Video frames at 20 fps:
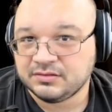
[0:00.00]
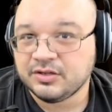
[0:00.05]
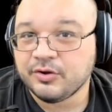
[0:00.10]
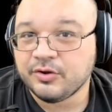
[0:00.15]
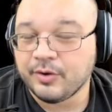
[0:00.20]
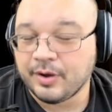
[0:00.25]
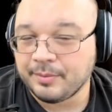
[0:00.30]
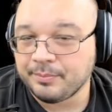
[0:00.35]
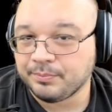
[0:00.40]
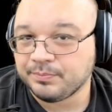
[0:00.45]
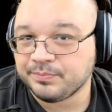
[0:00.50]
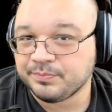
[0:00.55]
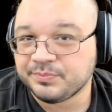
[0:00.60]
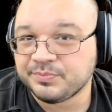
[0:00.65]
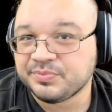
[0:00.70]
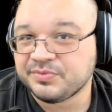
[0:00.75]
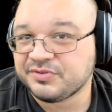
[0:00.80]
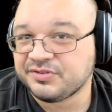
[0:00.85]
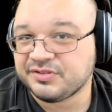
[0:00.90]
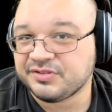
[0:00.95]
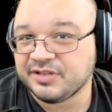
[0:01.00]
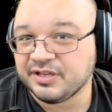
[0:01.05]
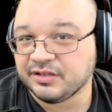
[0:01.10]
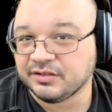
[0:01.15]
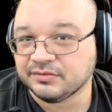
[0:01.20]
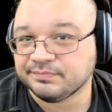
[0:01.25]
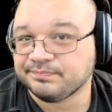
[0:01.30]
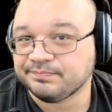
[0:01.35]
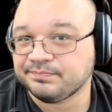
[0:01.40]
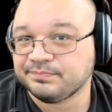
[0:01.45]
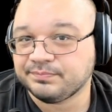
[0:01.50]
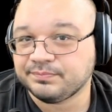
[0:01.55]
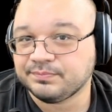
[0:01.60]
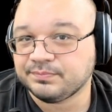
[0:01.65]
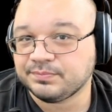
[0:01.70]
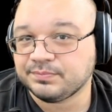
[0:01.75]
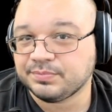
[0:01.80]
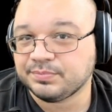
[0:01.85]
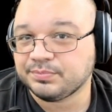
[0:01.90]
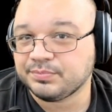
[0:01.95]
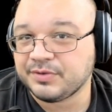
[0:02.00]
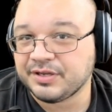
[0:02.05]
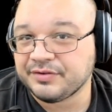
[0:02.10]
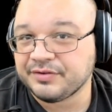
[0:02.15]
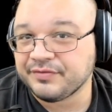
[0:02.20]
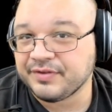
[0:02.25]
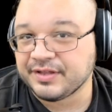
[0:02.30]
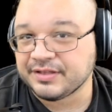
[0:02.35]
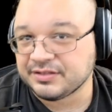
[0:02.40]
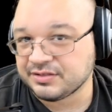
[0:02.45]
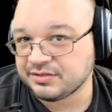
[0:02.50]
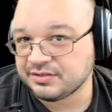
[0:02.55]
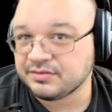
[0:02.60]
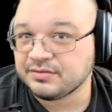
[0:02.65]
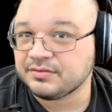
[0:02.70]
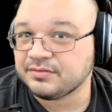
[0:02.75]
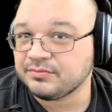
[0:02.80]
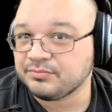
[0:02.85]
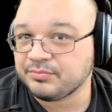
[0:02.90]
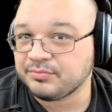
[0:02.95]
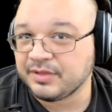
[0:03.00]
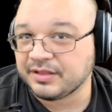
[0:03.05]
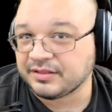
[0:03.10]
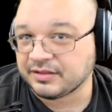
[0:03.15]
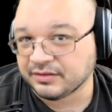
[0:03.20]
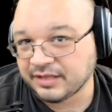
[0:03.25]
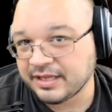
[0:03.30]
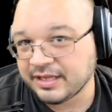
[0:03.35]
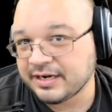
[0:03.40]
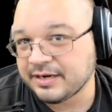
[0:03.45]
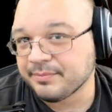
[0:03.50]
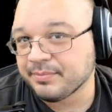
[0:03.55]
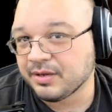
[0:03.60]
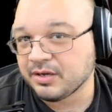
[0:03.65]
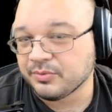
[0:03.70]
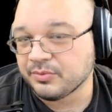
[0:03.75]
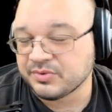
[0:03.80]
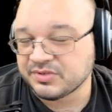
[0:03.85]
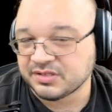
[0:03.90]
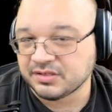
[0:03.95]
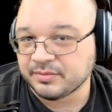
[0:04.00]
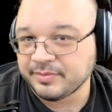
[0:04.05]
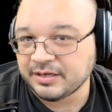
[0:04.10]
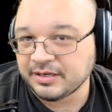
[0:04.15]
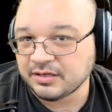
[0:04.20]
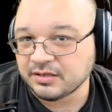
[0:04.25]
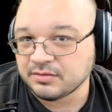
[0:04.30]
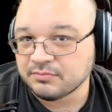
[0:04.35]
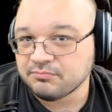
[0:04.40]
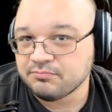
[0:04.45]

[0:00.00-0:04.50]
who I'm still convinced that the lighting bug wasn't a bug.